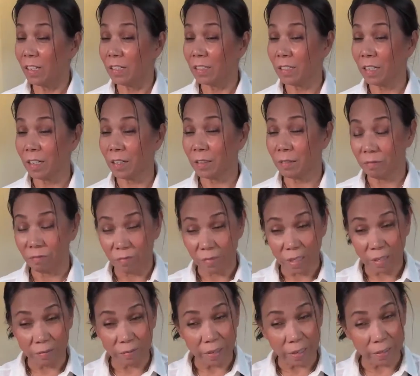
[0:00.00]
So
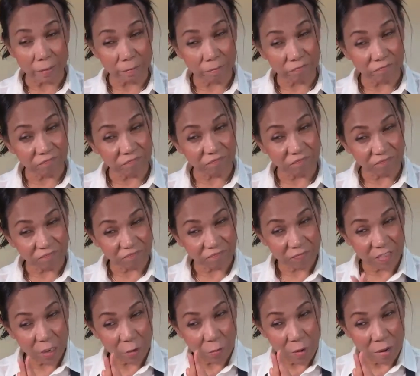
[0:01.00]
I'm like,
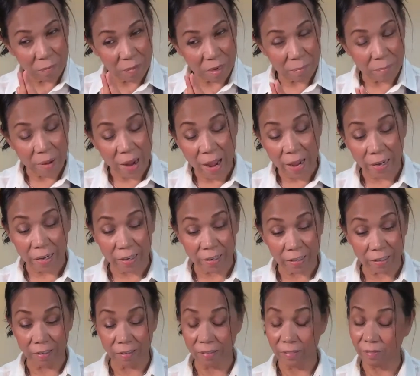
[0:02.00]
you want me back?
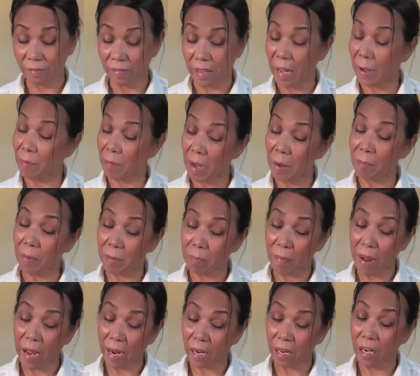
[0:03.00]
I've been
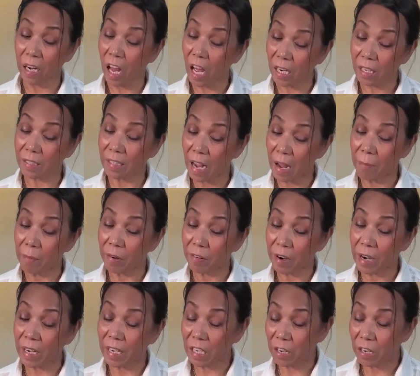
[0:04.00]
back a lot of time already.